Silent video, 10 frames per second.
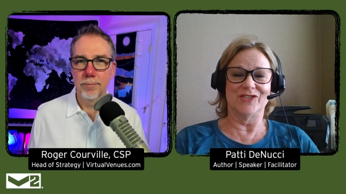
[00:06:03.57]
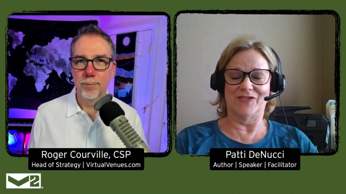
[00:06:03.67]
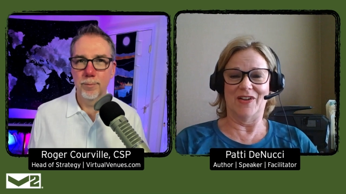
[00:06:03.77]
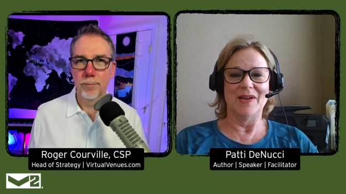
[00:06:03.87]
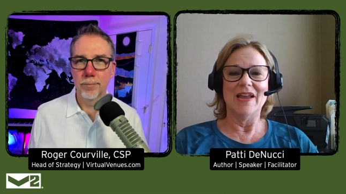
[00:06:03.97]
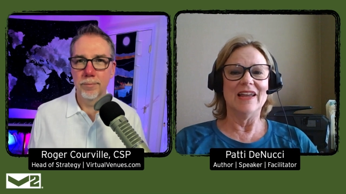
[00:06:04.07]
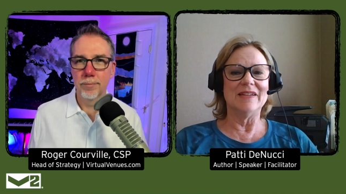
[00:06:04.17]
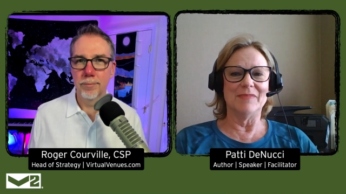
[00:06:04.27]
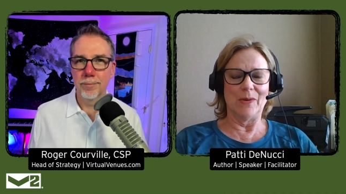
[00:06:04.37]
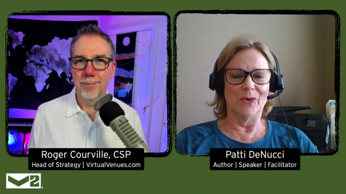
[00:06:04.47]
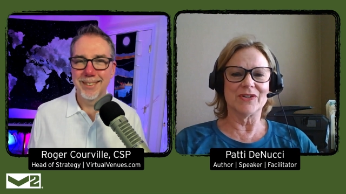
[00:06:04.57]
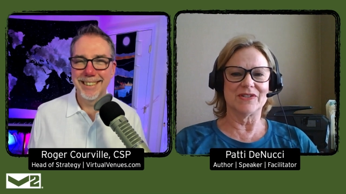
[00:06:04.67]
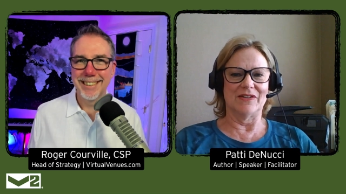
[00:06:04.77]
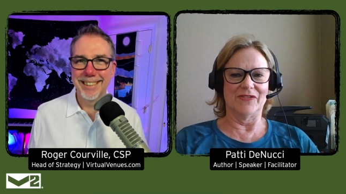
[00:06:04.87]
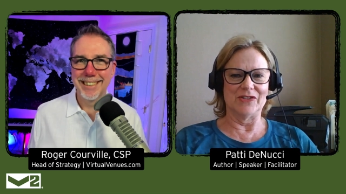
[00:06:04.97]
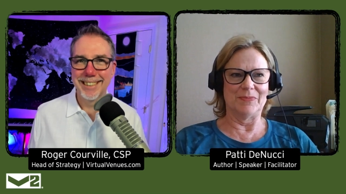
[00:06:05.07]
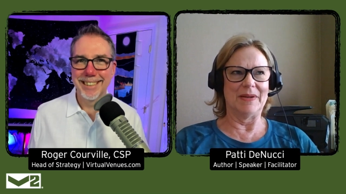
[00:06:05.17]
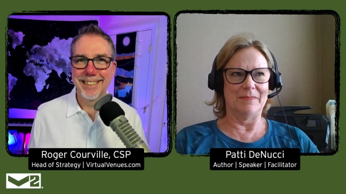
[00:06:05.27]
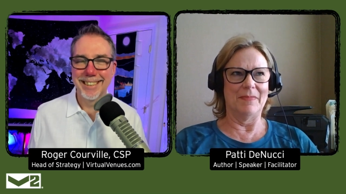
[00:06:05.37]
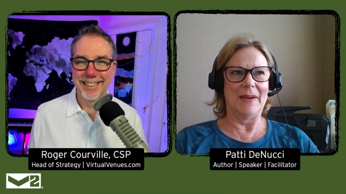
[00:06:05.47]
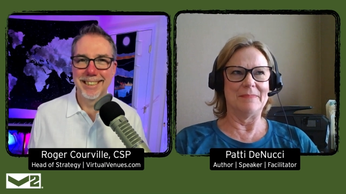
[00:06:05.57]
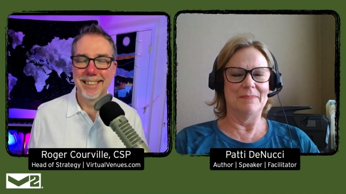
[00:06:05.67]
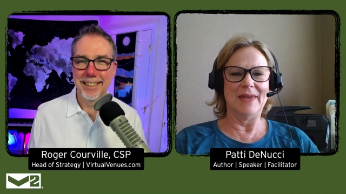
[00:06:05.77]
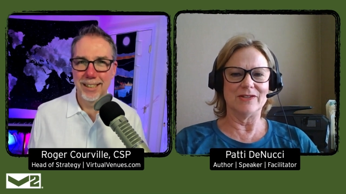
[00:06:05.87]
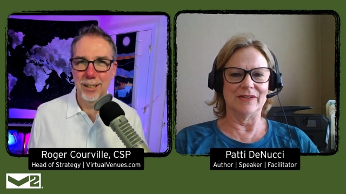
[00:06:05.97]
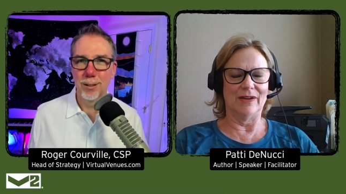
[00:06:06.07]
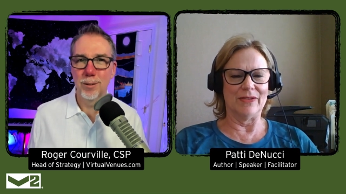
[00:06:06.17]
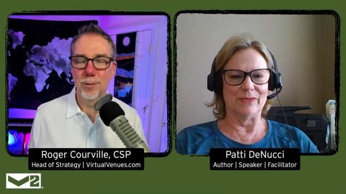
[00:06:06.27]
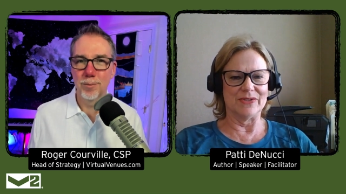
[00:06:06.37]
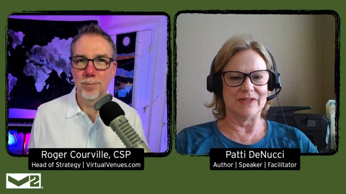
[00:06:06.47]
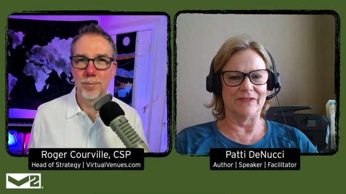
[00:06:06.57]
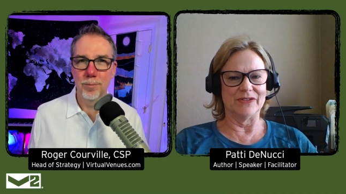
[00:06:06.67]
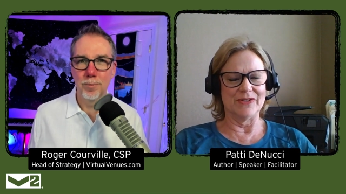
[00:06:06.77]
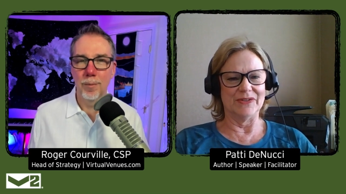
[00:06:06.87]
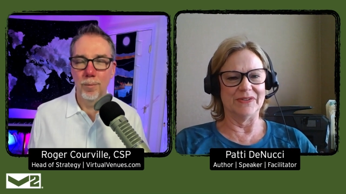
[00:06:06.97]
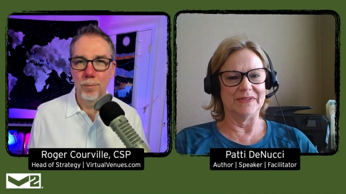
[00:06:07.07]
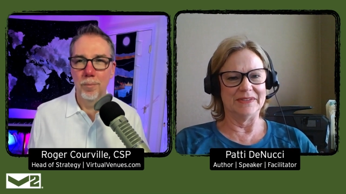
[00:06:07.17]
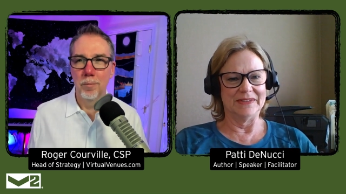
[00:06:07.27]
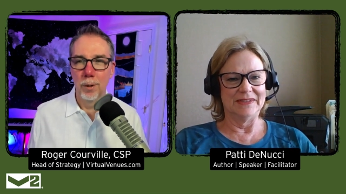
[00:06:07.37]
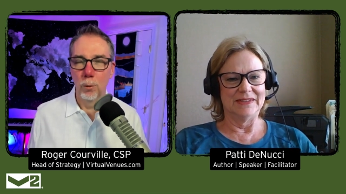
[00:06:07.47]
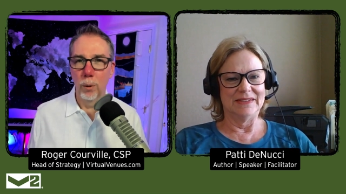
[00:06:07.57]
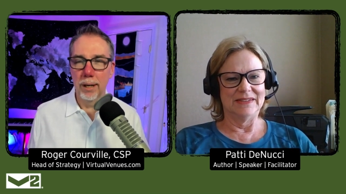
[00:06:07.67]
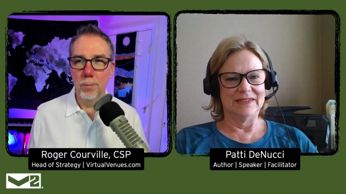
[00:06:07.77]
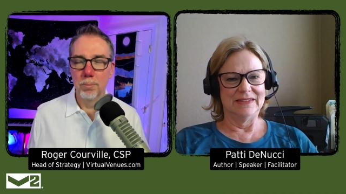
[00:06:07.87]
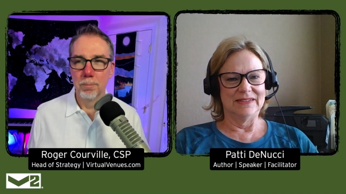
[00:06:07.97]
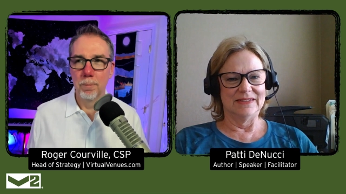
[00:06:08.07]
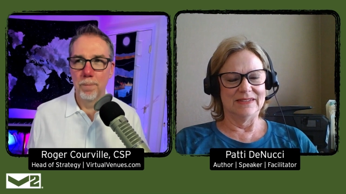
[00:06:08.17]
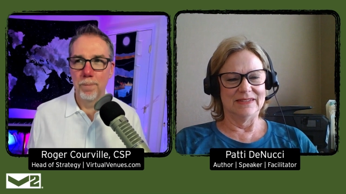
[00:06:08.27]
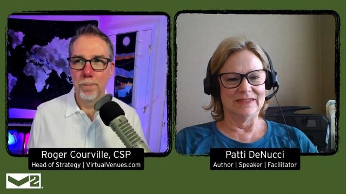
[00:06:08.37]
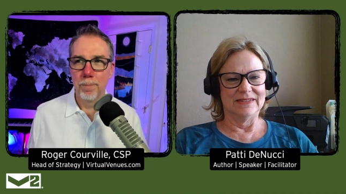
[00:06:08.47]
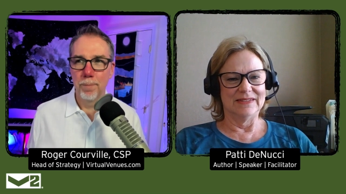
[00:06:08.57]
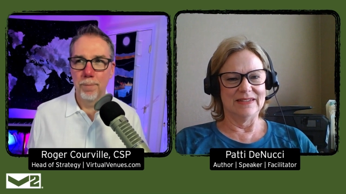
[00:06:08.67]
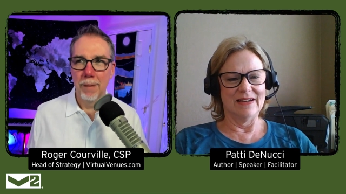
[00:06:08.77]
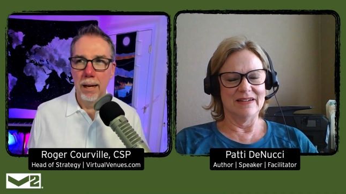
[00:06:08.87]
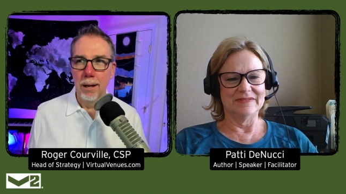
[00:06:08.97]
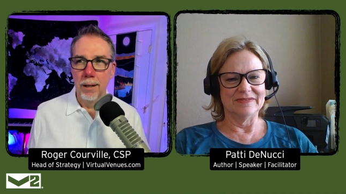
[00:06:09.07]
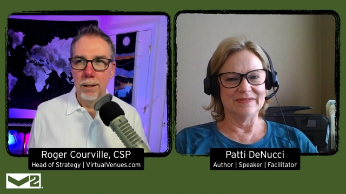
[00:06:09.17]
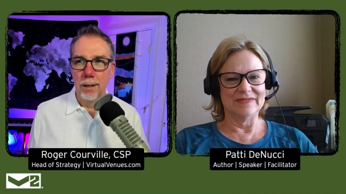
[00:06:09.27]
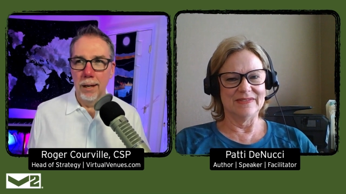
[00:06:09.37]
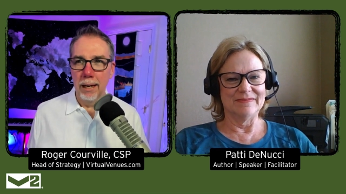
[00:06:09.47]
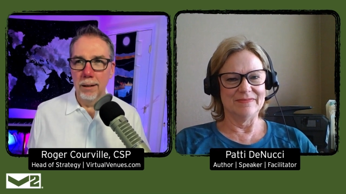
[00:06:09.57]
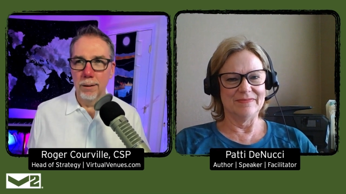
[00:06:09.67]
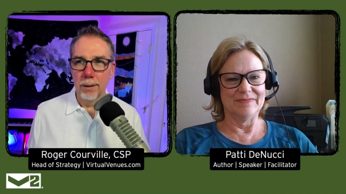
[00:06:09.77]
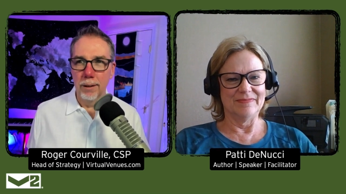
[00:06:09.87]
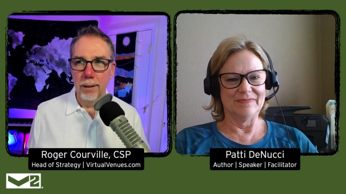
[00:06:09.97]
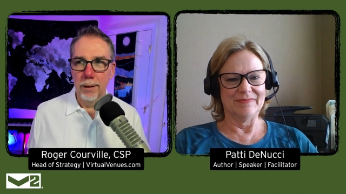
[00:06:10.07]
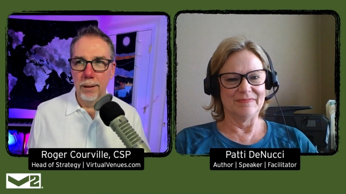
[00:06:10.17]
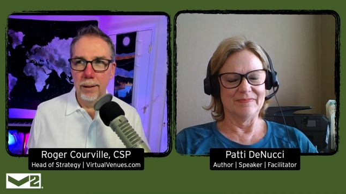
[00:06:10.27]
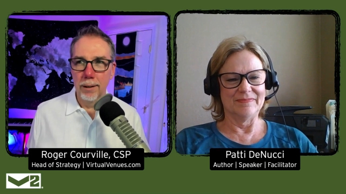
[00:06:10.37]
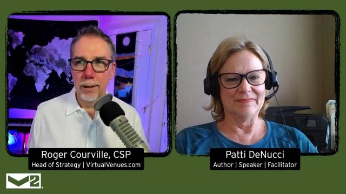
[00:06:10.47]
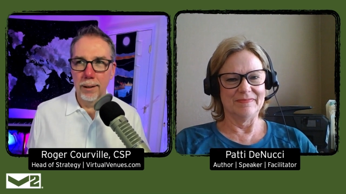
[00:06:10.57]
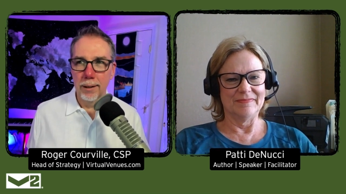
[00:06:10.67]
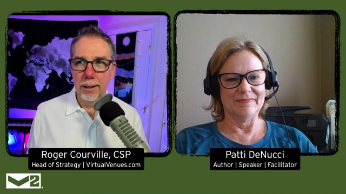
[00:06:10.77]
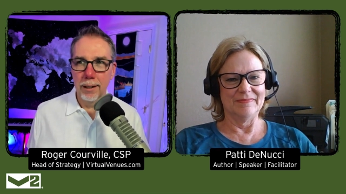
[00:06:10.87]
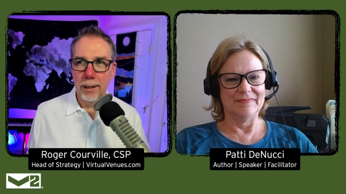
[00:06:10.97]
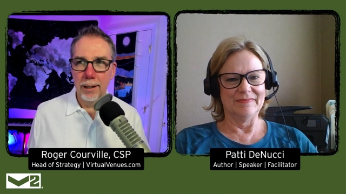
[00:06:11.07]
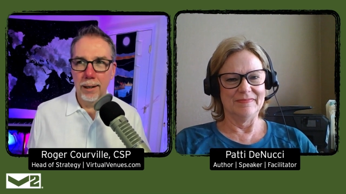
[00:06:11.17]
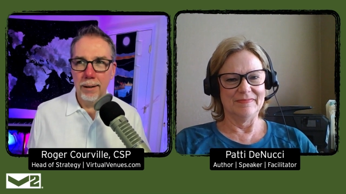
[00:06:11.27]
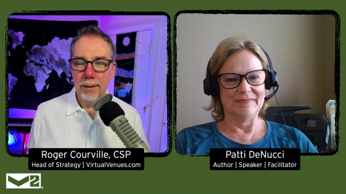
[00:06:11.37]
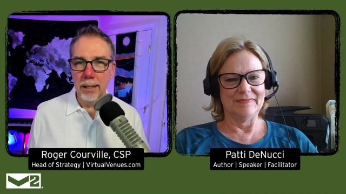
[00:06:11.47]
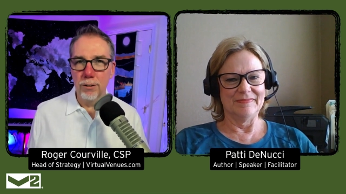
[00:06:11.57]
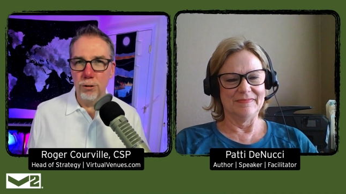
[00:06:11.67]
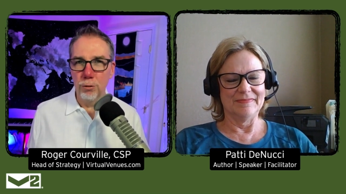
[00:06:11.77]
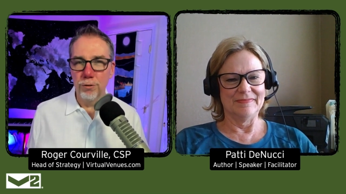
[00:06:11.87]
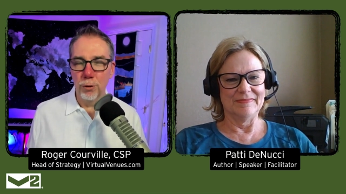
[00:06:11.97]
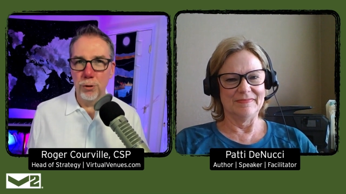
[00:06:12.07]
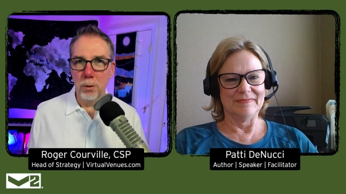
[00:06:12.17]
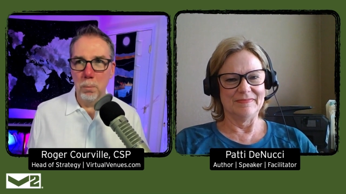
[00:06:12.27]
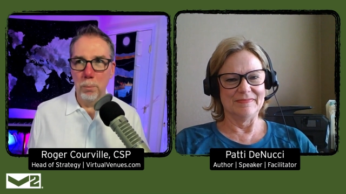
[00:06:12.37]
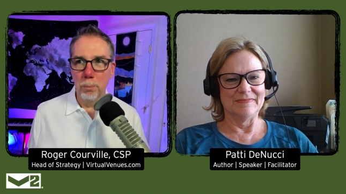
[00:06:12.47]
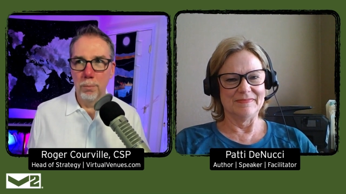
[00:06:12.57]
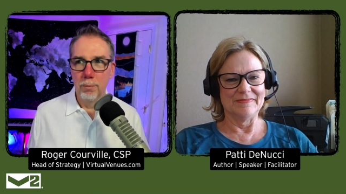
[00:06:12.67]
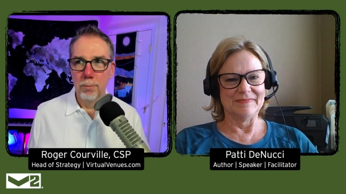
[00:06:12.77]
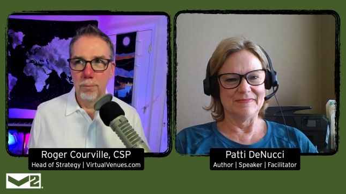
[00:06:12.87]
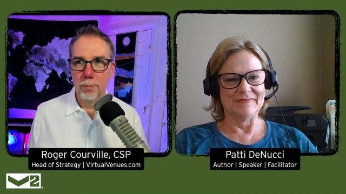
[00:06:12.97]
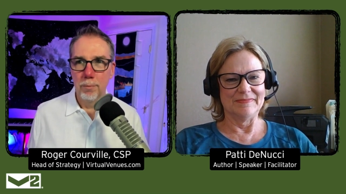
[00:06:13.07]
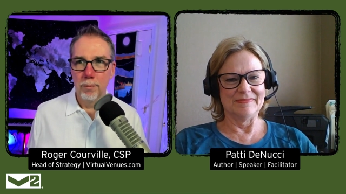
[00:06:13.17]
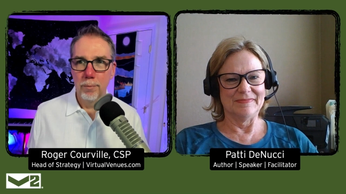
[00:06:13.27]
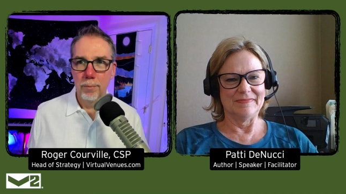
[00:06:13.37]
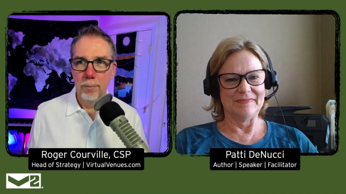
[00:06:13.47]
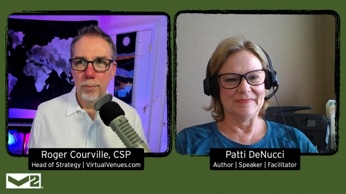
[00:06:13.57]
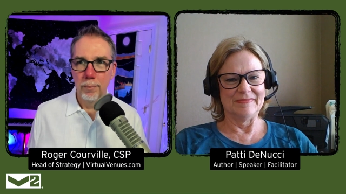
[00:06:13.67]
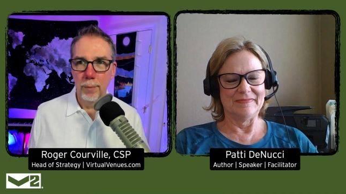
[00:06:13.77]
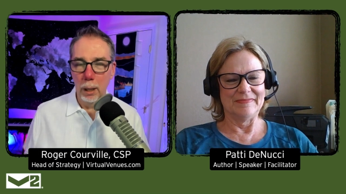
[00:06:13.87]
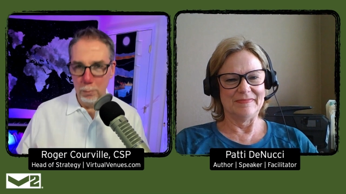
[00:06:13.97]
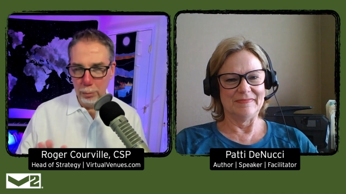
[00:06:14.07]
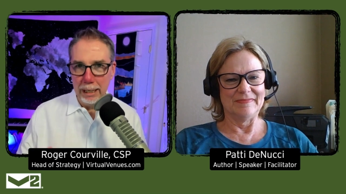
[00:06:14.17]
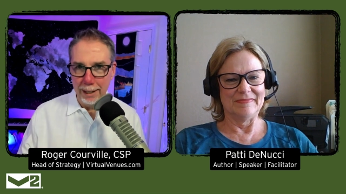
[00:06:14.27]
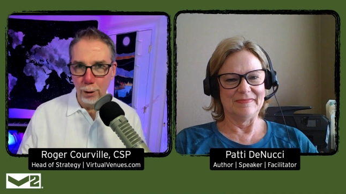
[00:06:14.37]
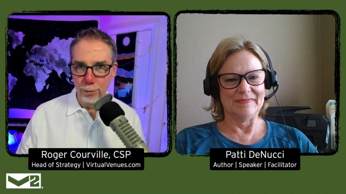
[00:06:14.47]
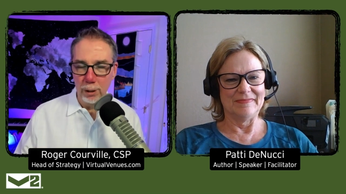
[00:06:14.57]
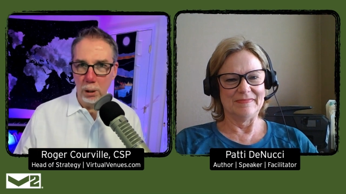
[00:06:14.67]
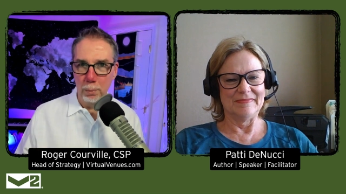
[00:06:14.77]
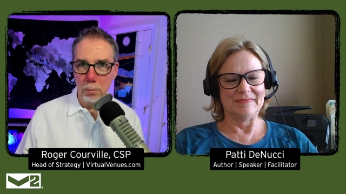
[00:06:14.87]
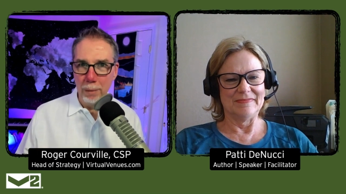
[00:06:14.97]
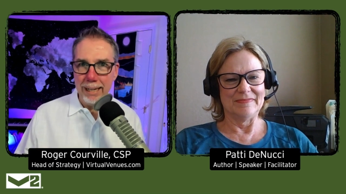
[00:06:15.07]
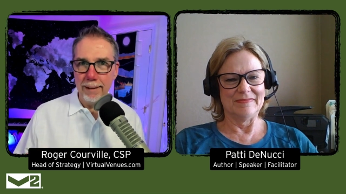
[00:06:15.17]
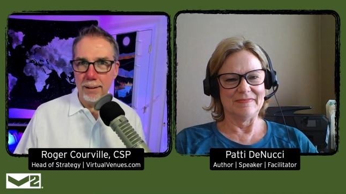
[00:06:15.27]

Speaker 1: first of all, my work suffers, but my mental health will suffer too. Right. Yeah.
Speaker 2: And I think it's useful to being careful here, but make that